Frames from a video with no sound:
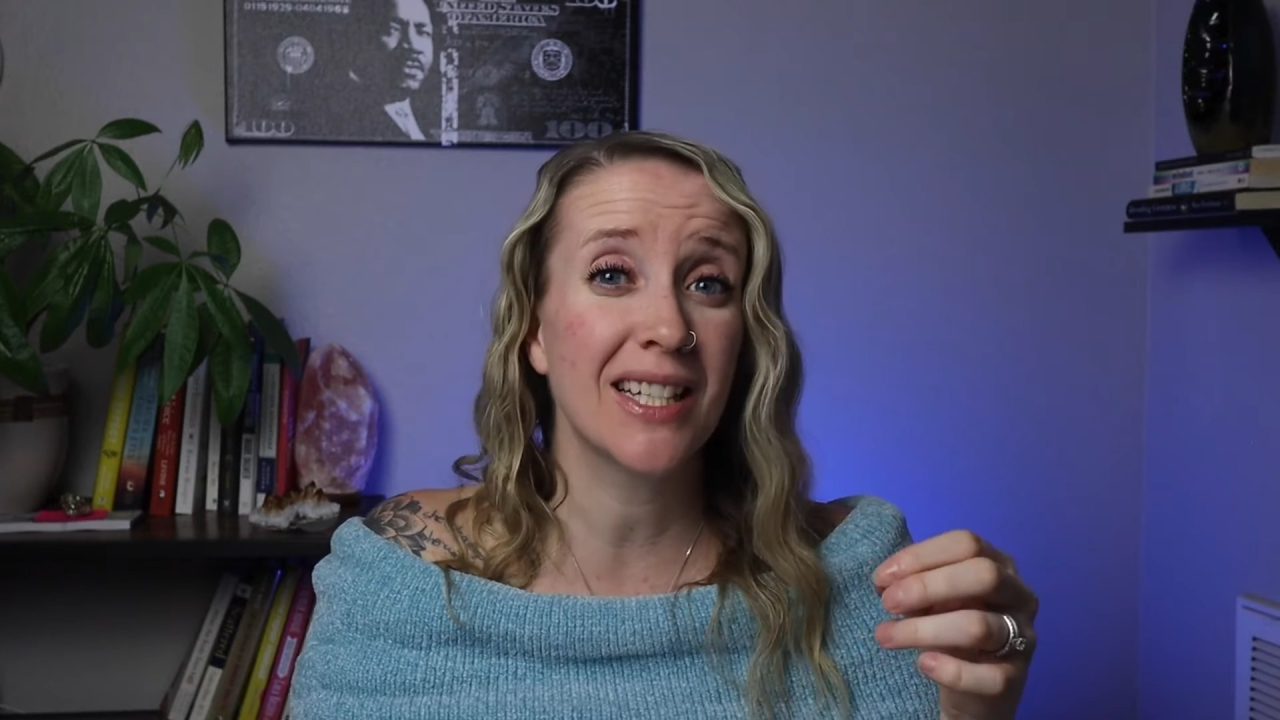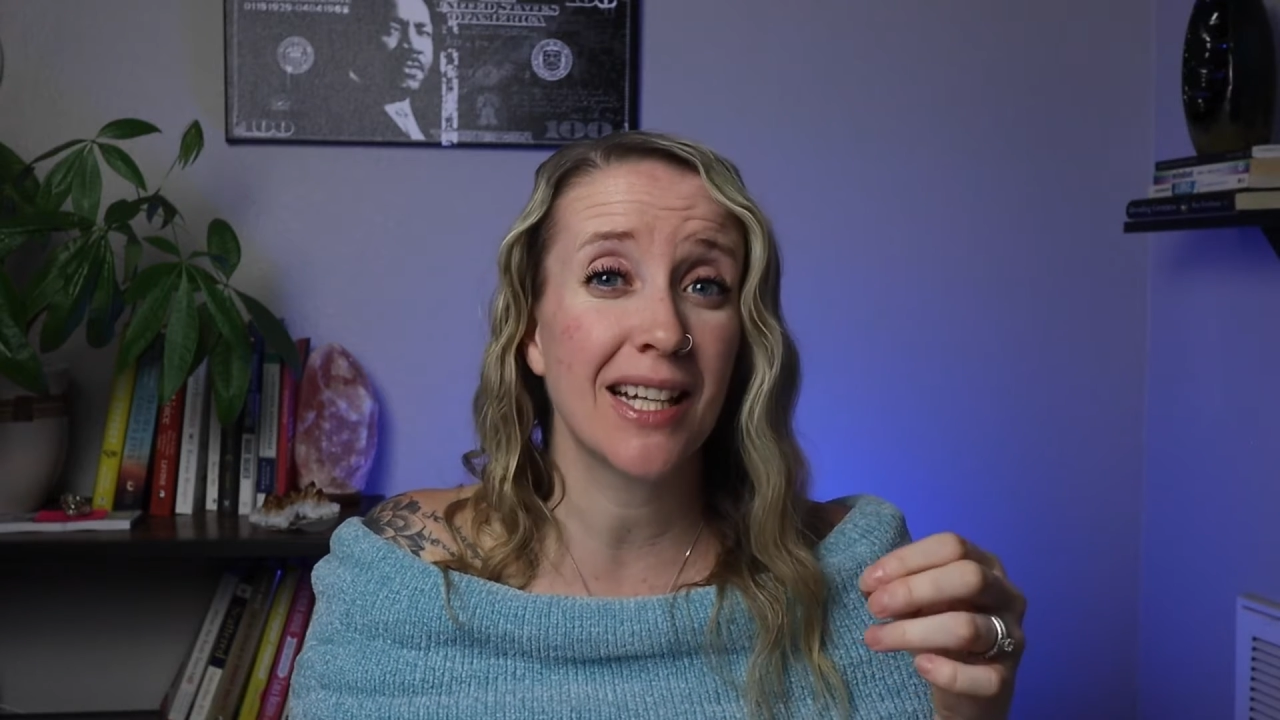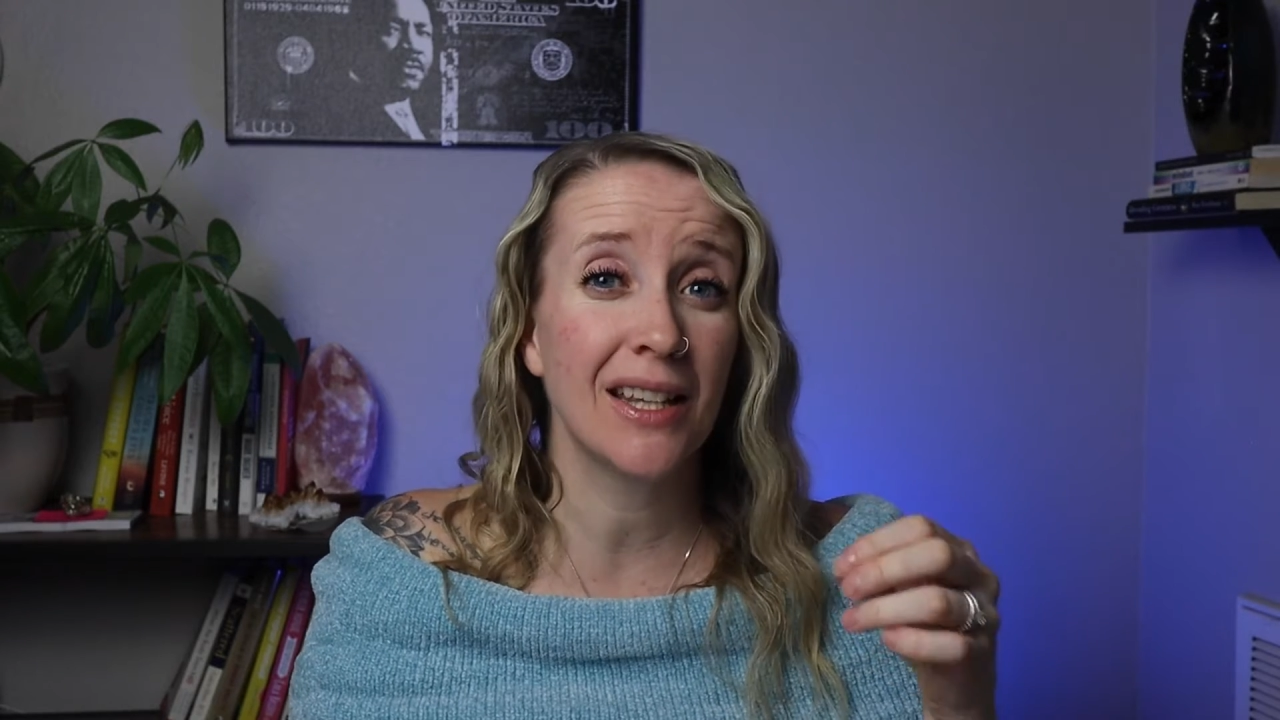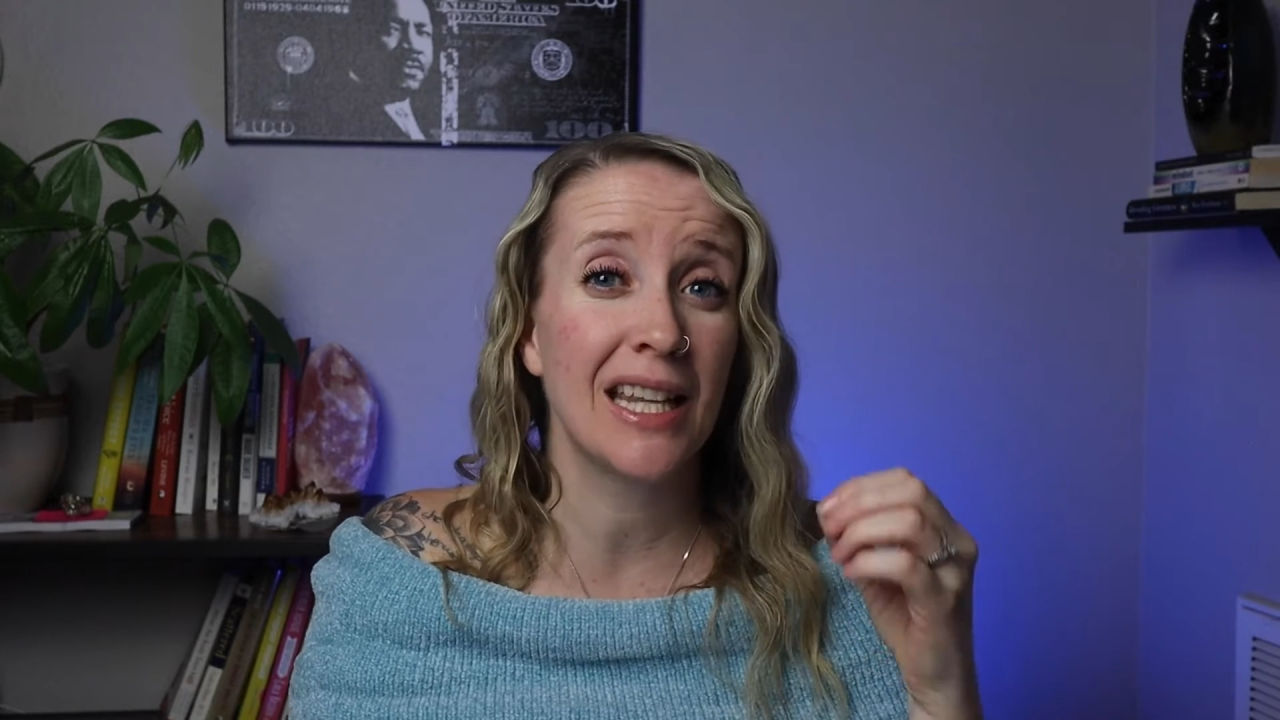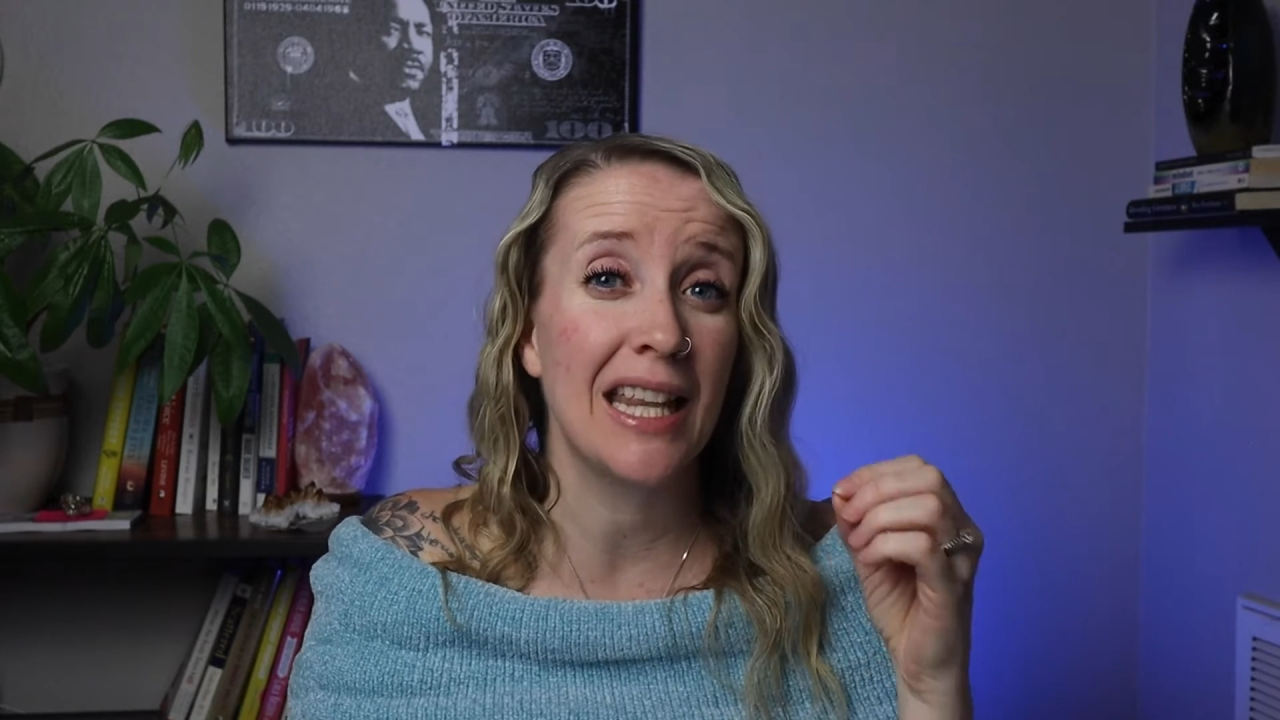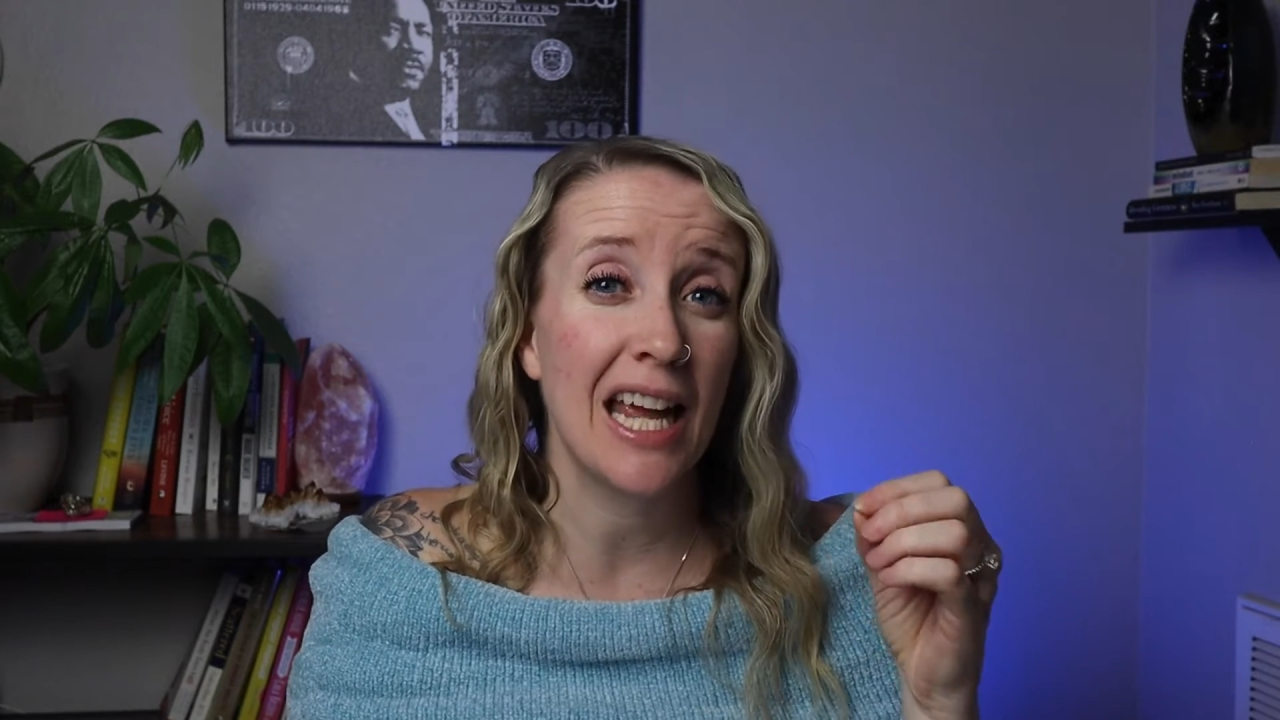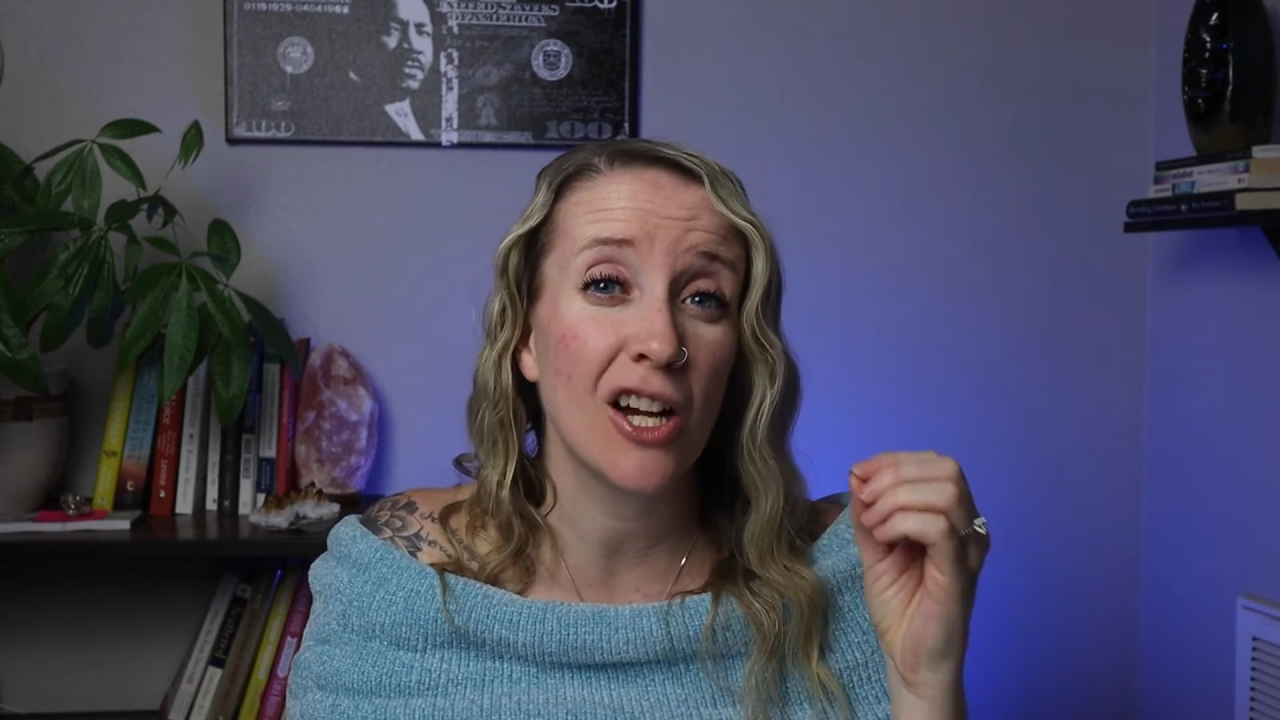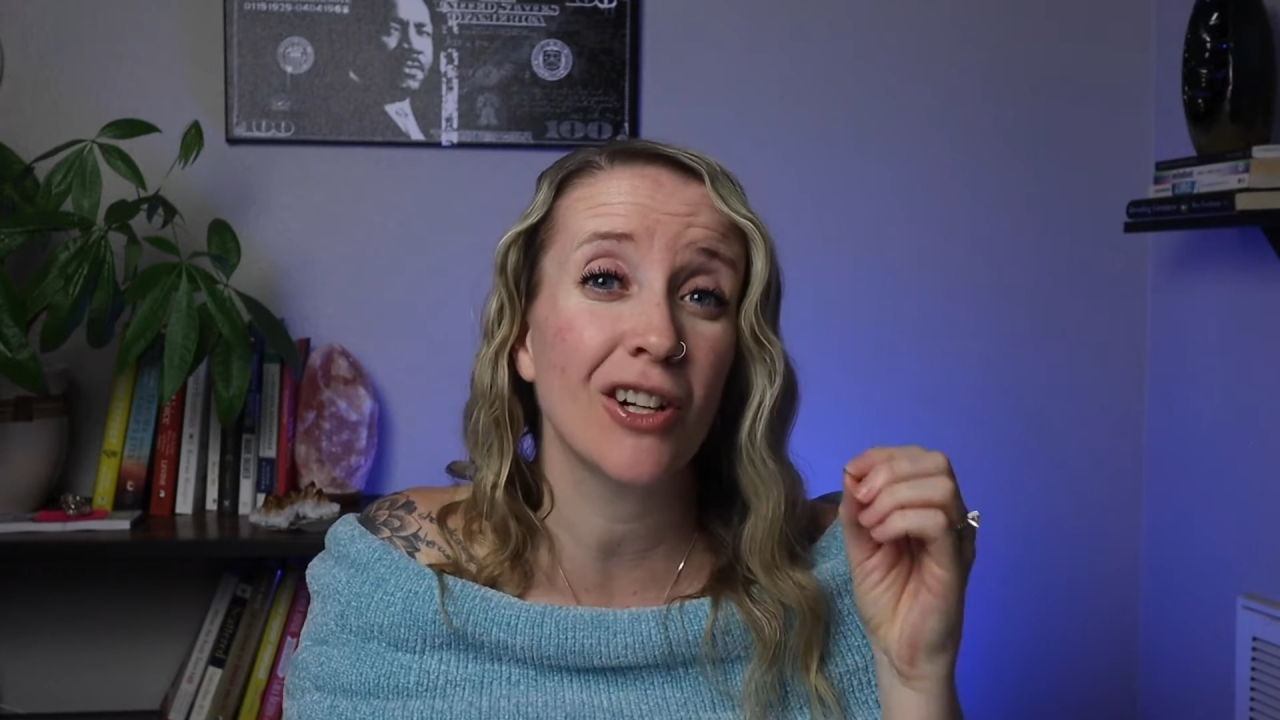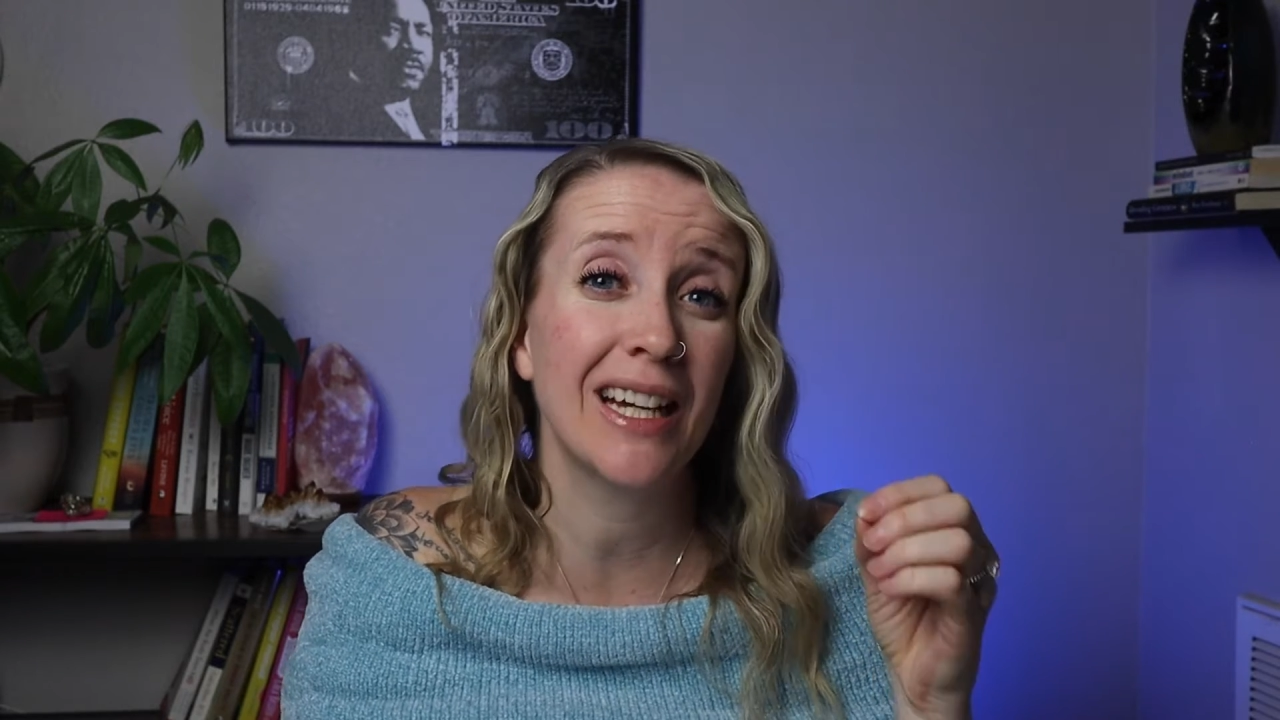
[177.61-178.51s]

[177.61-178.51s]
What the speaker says: sudden they're